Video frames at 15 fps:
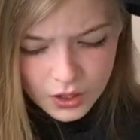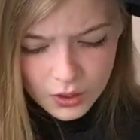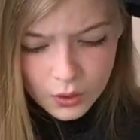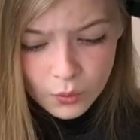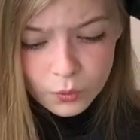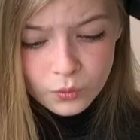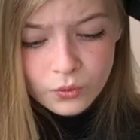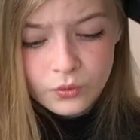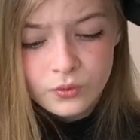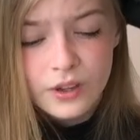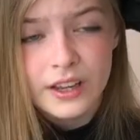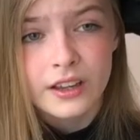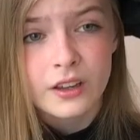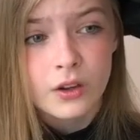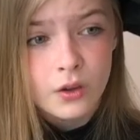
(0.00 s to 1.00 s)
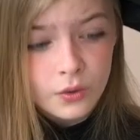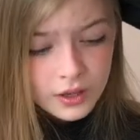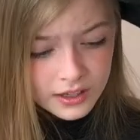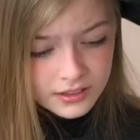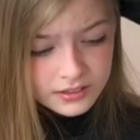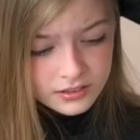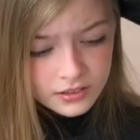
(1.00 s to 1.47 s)
Oh, right.
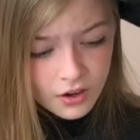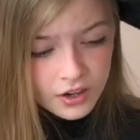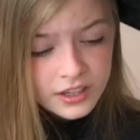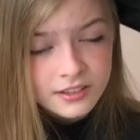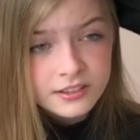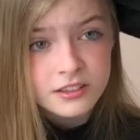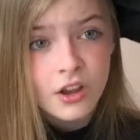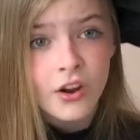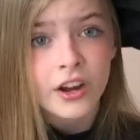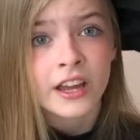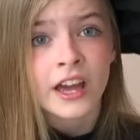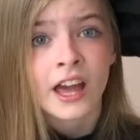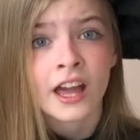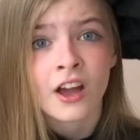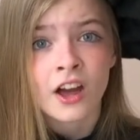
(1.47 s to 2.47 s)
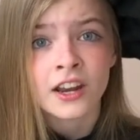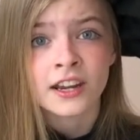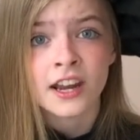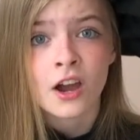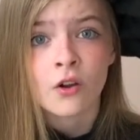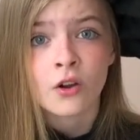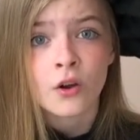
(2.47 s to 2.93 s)
Okay, sorry, sorry. I got it
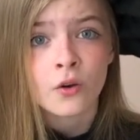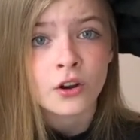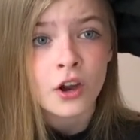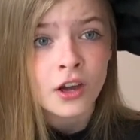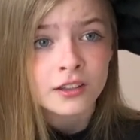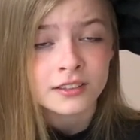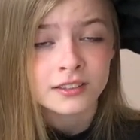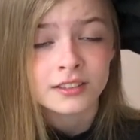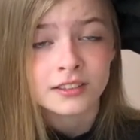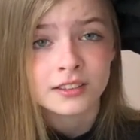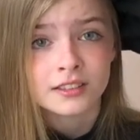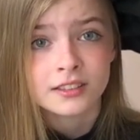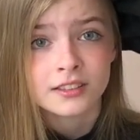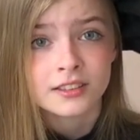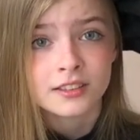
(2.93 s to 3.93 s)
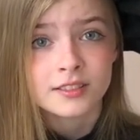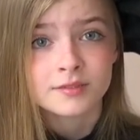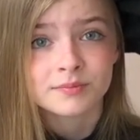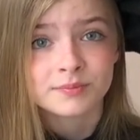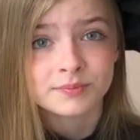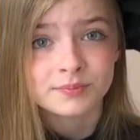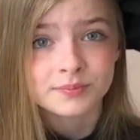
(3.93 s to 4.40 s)
now. Going
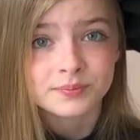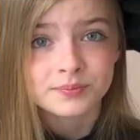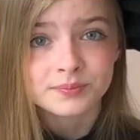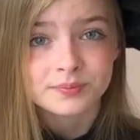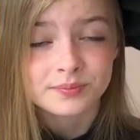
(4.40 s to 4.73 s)
on.